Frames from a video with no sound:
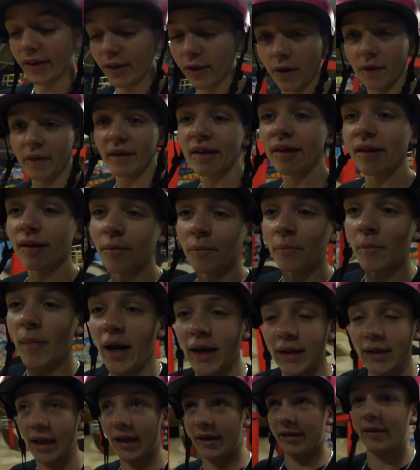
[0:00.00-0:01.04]
So this isn't
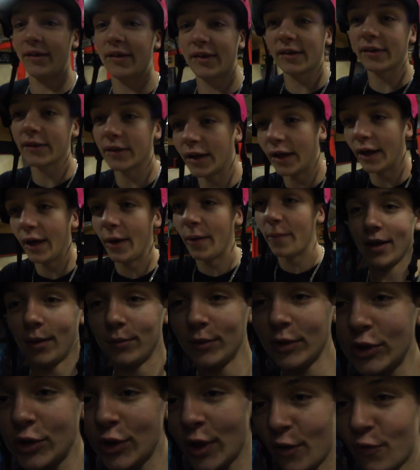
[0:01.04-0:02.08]
my lens. Um, I'm
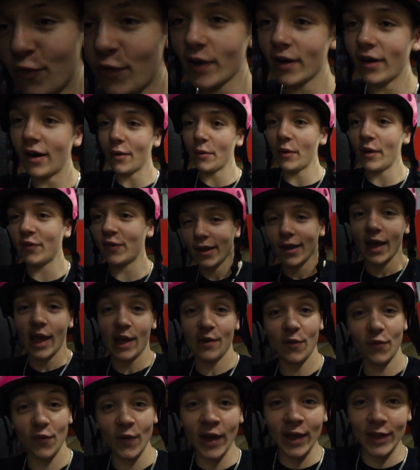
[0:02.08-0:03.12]
just trying to figure out if
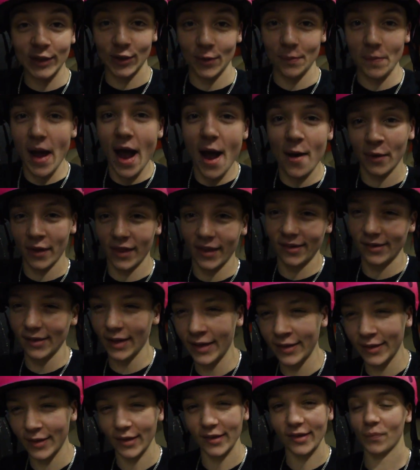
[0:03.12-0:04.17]
you think I should buy one of these
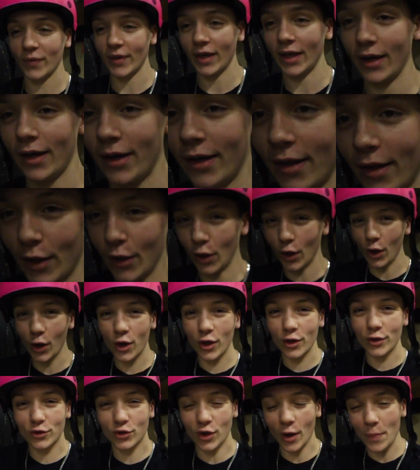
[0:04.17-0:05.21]
lenses, then, you know,
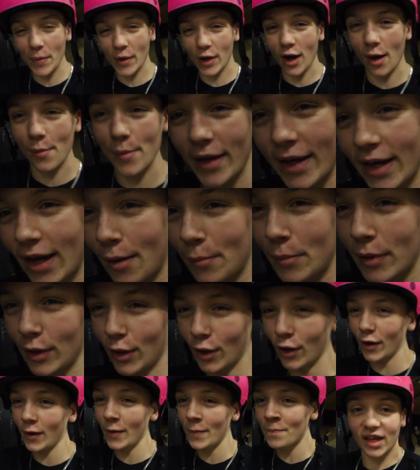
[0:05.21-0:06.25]
drop a comment down
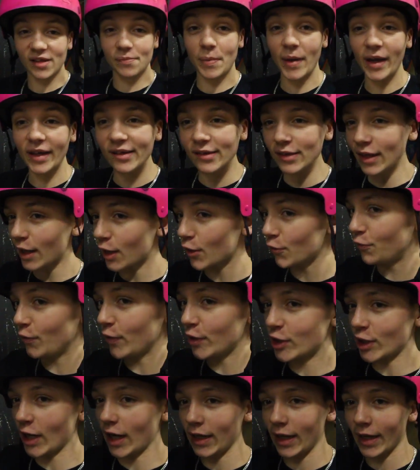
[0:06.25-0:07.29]
below. It's basically like a
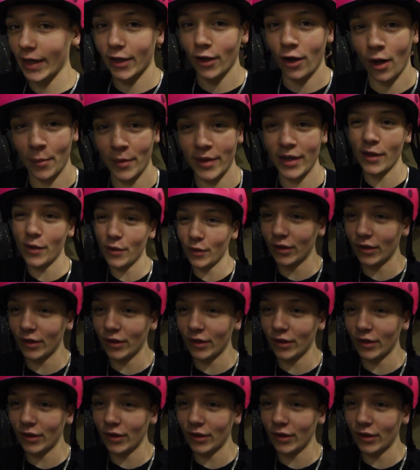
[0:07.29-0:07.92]
fisheye like can only use.